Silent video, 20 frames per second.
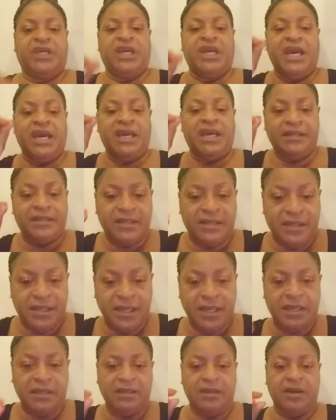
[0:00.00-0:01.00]
at
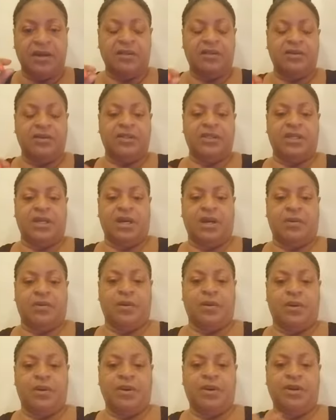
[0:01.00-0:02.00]
$10 an
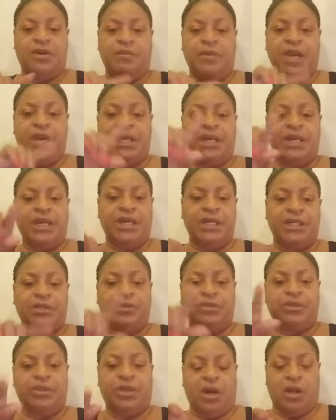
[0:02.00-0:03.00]
hour. You made
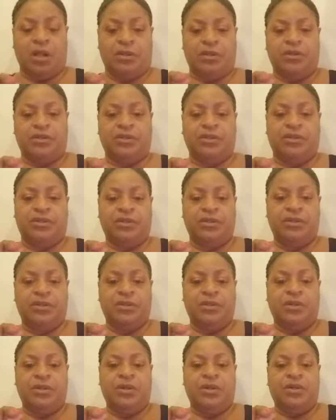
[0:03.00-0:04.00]
$100.
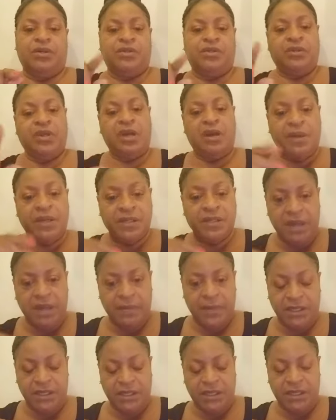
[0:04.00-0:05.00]
So now by the time
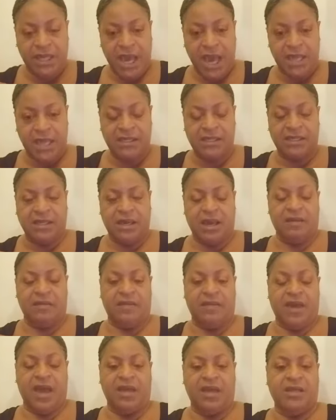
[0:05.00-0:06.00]
I took the taxes out of
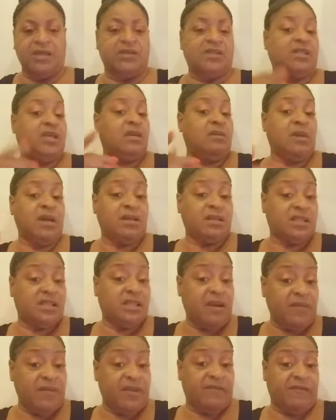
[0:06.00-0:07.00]
that, you've seen about
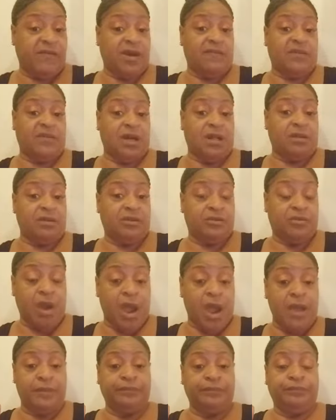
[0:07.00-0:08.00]
$75,
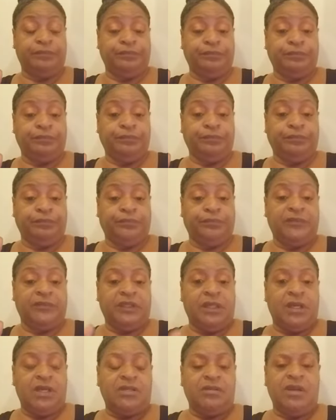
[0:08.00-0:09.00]
right?
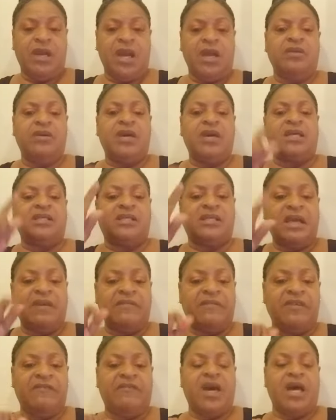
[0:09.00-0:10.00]
So now you got
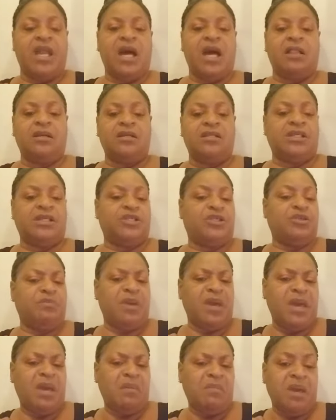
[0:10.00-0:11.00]
$75 that you
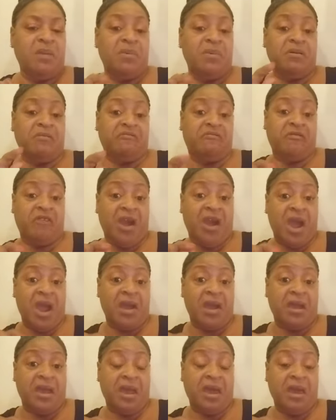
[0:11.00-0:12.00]
made maybe on
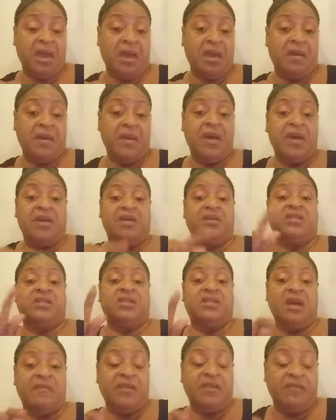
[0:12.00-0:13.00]
Friday,
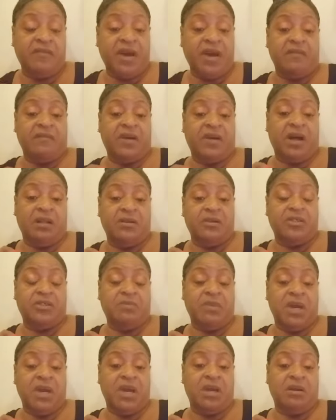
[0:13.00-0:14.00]
$75 you
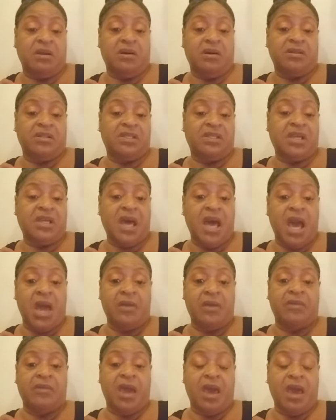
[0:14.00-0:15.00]
made on
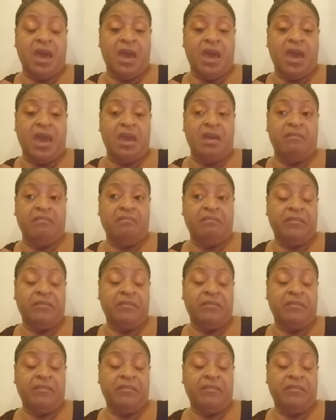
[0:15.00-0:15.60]
Saturday,